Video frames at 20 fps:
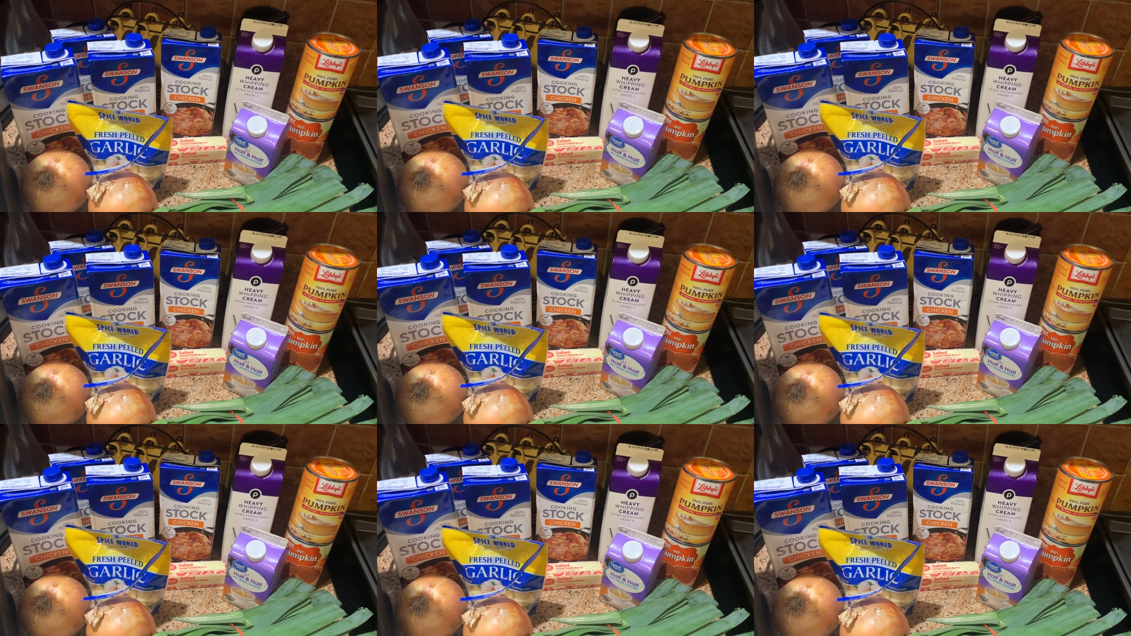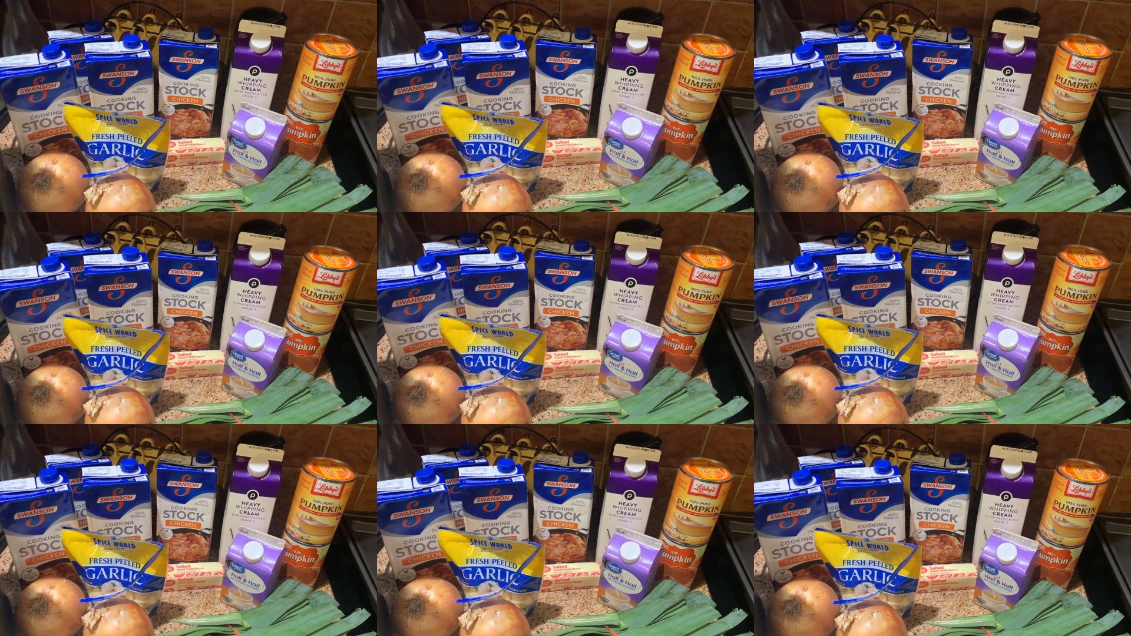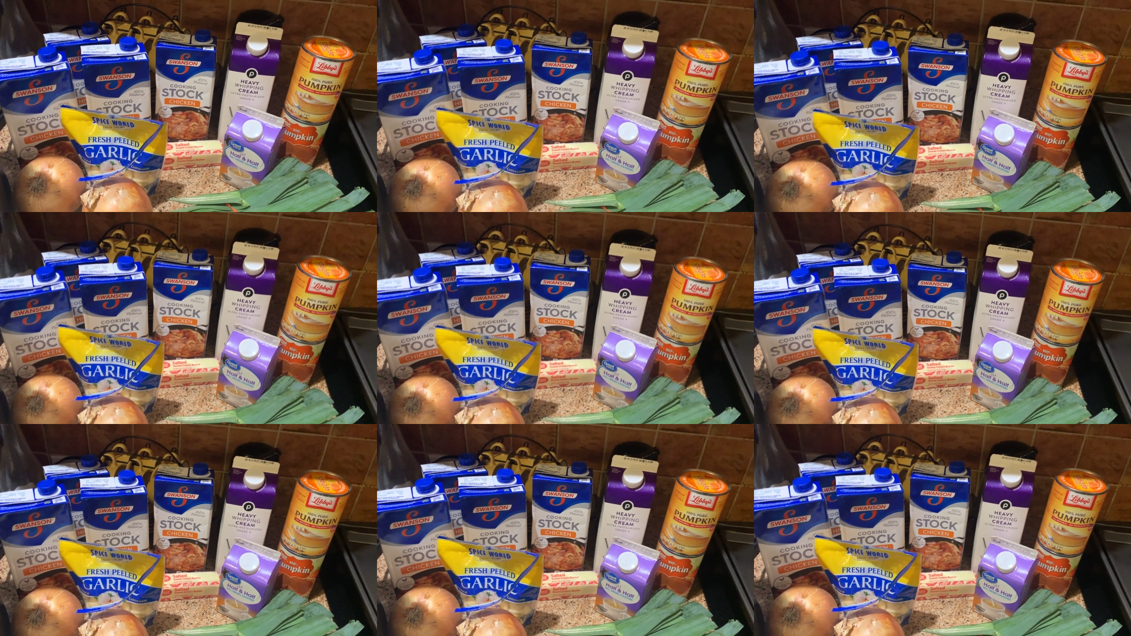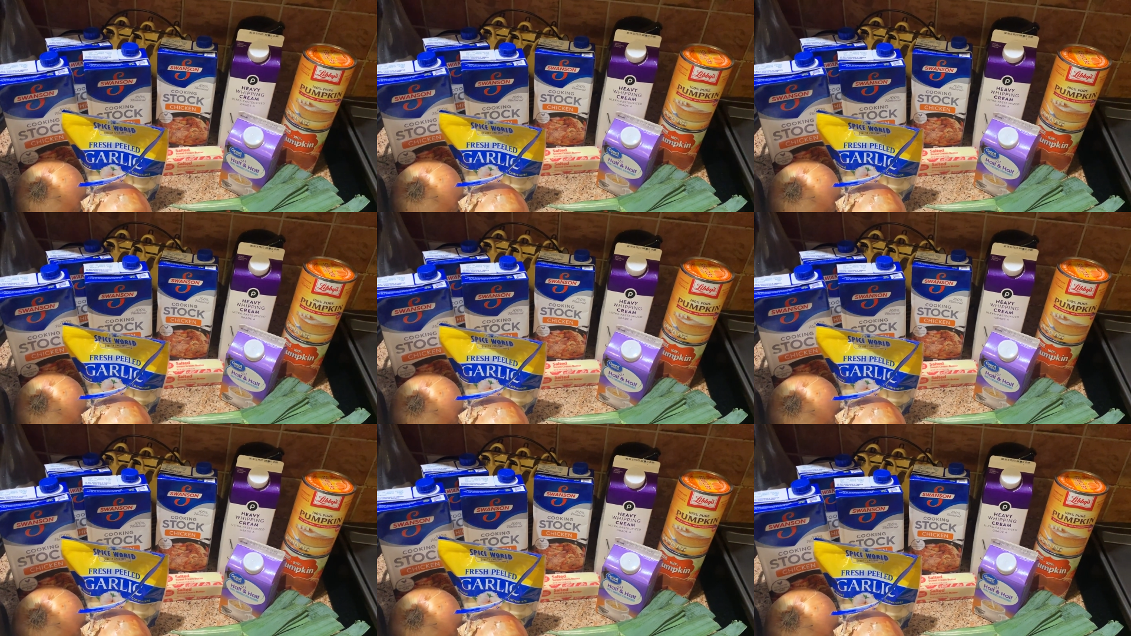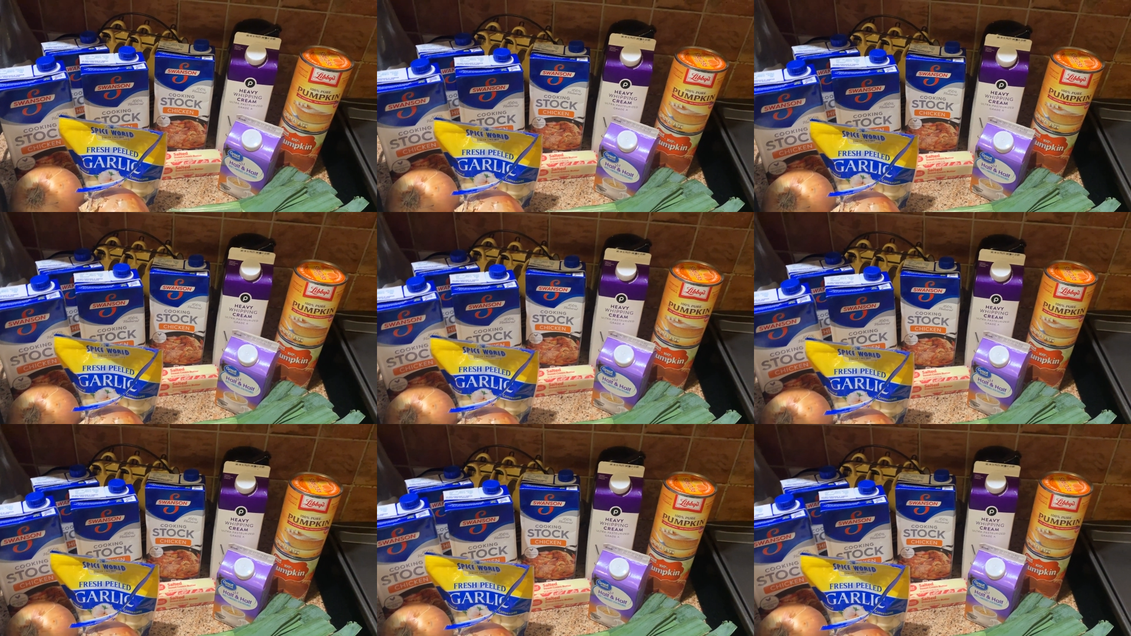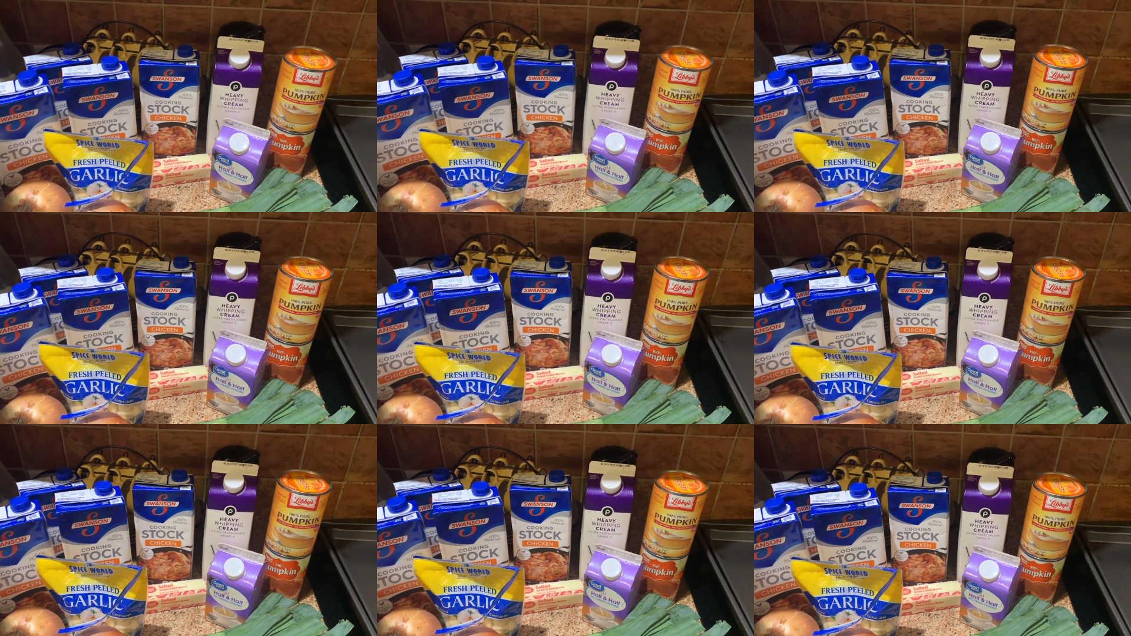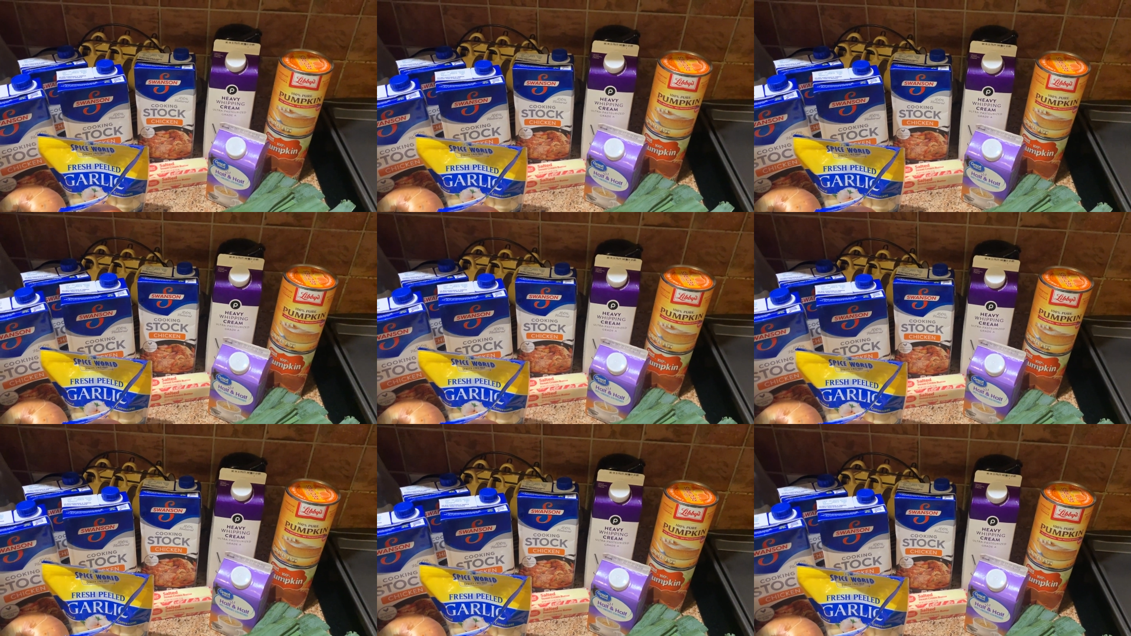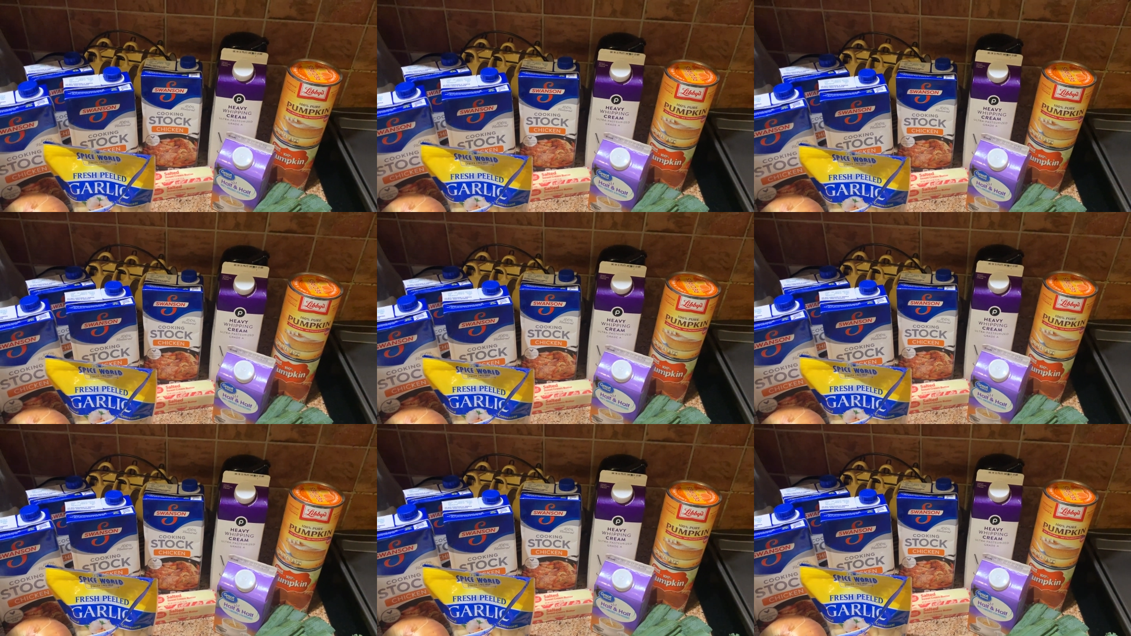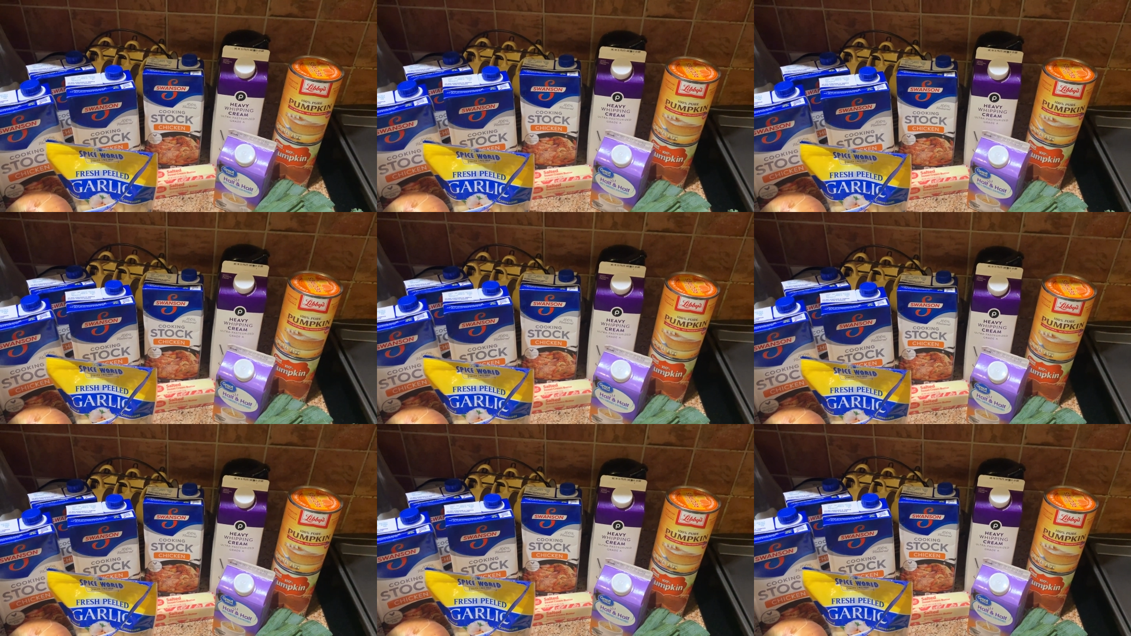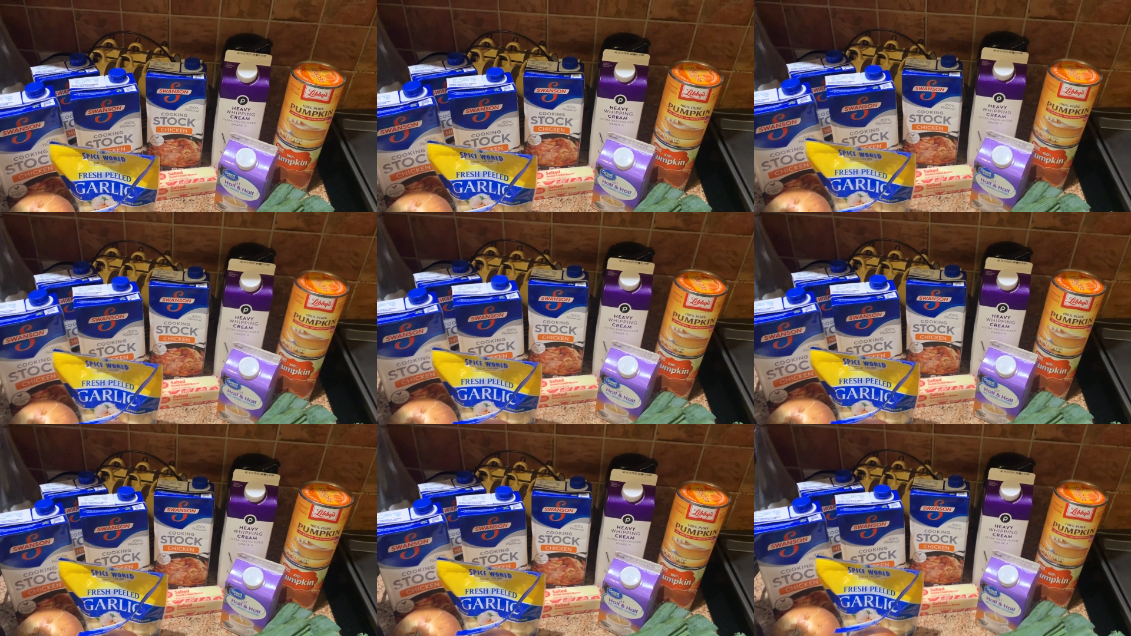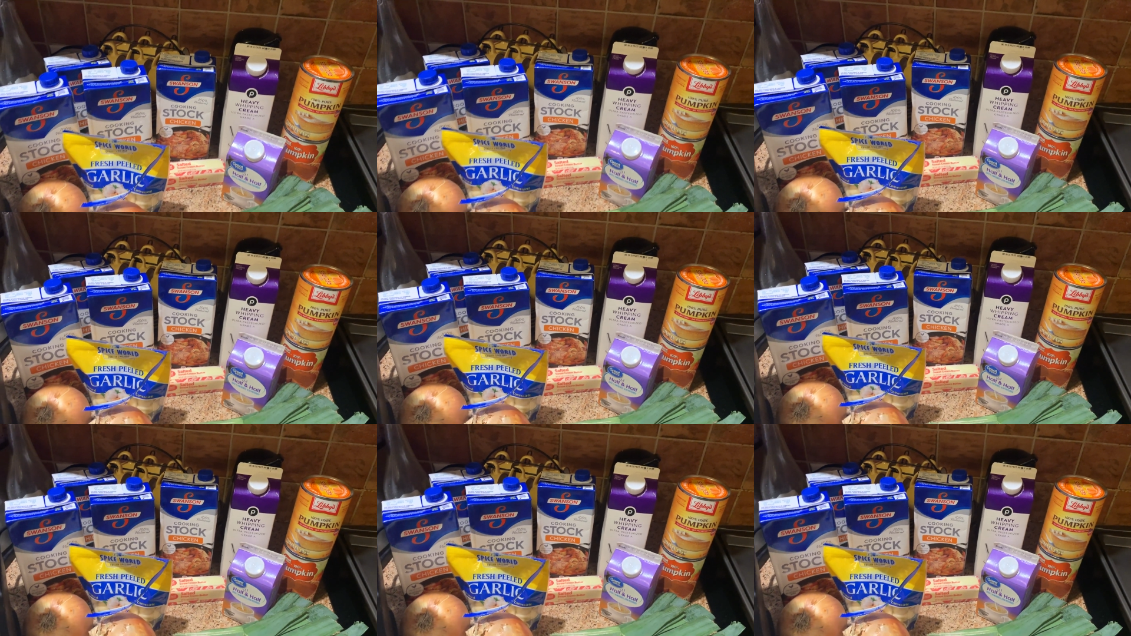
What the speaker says: [unreadable: no face in view]